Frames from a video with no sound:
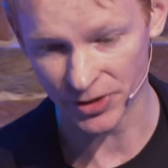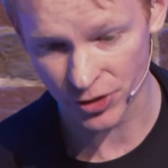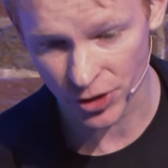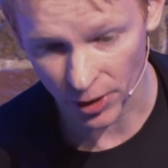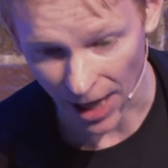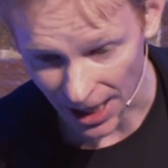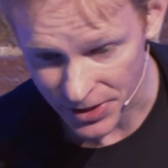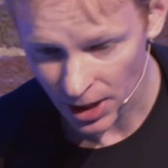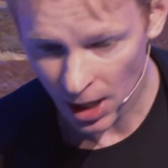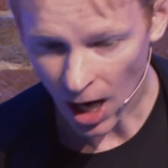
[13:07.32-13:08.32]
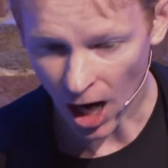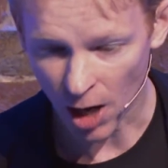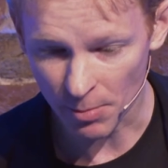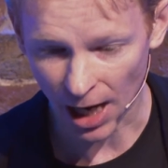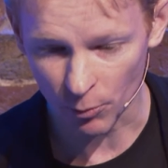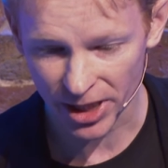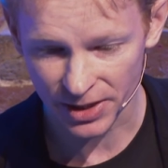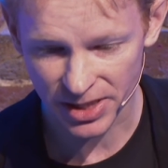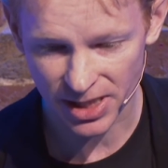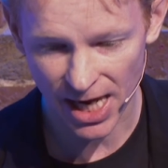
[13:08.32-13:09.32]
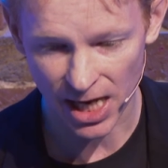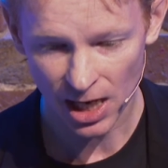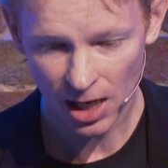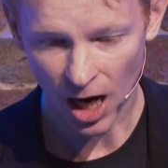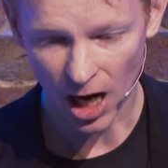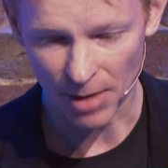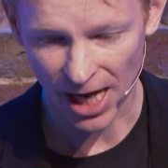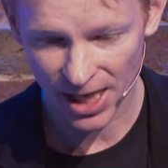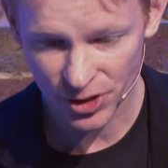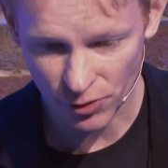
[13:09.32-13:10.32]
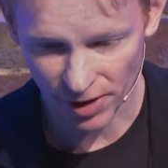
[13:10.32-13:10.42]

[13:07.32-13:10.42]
to that. And we can see a history of